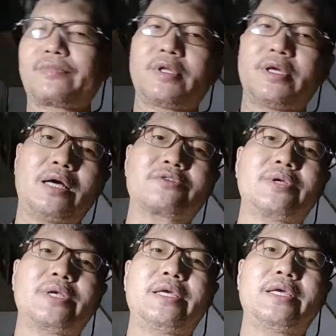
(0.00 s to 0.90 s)

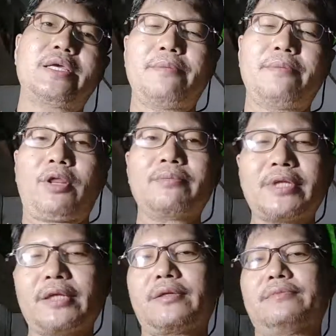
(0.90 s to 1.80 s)
actually
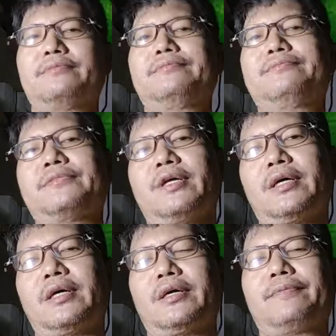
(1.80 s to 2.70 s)
prompted the